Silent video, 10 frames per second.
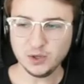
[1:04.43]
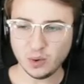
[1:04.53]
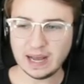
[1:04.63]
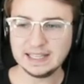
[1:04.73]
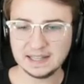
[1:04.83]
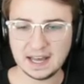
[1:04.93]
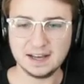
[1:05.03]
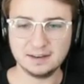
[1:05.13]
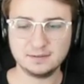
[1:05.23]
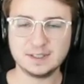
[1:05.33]
do I
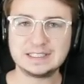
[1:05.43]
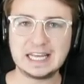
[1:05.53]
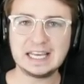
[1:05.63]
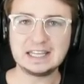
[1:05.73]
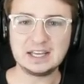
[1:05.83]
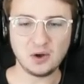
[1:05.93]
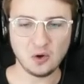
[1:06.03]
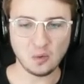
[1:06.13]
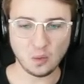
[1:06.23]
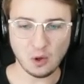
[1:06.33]
love taking the
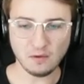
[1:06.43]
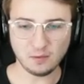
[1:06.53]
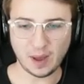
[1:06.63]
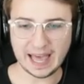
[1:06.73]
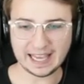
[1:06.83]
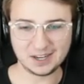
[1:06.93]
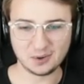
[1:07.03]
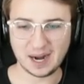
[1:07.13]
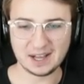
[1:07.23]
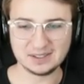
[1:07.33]
old wolf wagon
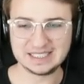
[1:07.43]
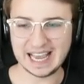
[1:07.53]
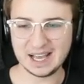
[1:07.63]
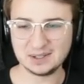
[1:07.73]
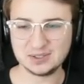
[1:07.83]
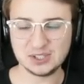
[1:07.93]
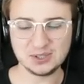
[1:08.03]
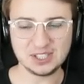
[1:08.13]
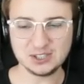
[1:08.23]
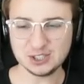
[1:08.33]
around town,
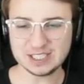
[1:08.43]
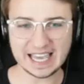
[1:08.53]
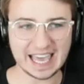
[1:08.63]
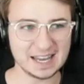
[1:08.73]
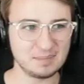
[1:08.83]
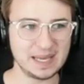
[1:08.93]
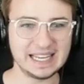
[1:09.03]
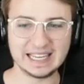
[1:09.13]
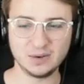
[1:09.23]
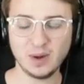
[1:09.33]
dude. You just can't
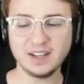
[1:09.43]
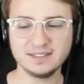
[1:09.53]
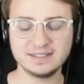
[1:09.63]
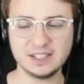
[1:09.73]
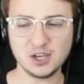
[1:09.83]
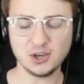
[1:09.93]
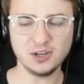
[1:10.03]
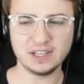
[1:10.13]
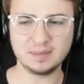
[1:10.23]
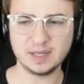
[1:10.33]
beat it. Well, you
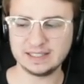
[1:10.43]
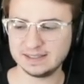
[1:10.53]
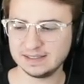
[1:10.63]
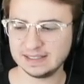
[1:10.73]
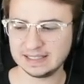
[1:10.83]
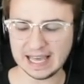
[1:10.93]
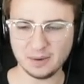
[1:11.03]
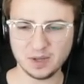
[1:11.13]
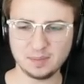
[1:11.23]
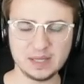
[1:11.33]
could, but
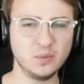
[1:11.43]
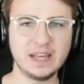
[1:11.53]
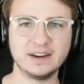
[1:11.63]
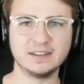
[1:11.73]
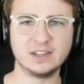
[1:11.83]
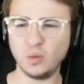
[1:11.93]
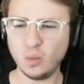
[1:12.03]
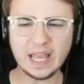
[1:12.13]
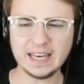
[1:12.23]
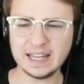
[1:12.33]
that would be weird. The
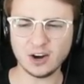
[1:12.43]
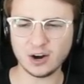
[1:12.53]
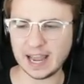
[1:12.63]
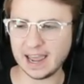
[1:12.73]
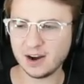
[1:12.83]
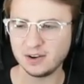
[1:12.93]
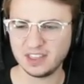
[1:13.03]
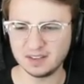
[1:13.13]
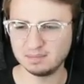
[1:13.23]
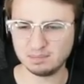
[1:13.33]
wind in our hair,
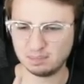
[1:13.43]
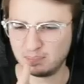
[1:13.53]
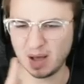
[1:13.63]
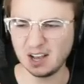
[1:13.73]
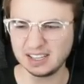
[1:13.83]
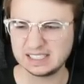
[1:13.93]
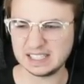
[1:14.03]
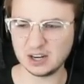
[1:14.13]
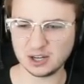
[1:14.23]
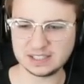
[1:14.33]
the bugs
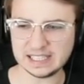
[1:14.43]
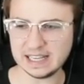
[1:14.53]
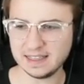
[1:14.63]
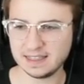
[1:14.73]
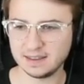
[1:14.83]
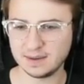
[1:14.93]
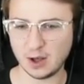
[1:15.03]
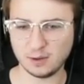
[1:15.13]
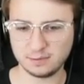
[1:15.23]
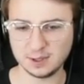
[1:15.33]
in our teeth,
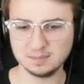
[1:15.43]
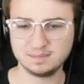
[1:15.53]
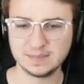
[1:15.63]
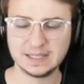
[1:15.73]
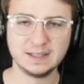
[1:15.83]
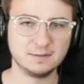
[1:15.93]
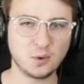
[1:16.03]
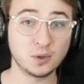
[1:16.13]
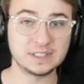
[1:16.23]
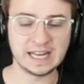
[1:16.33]
all from, of
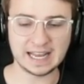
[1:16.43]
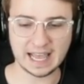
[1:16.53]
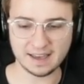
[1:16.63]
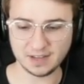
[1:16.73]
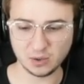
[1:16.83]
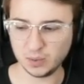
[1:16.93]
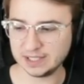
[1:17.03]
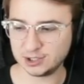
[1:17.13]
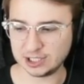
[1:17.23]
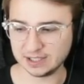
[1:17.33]
course, not having a
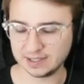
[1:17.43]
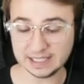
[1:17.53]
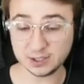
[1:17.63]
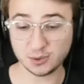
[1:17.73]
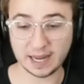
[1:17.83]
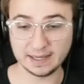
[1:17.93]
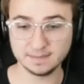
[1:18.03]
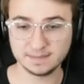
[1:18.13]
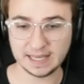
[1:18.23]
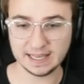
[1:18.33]
windshield. It's great.
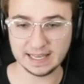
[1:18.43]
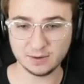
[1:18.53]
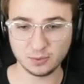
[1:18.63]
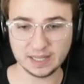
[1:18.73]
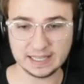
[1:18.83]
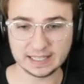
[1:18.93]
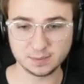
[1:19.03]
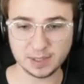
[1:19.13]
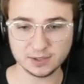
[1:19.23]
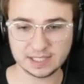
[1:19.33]
It, it really
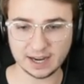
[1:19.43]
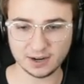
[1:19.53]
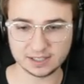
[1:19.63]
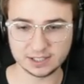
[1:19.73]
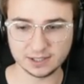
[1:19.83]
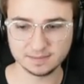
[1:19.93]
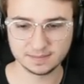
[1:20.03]
is. Builds character.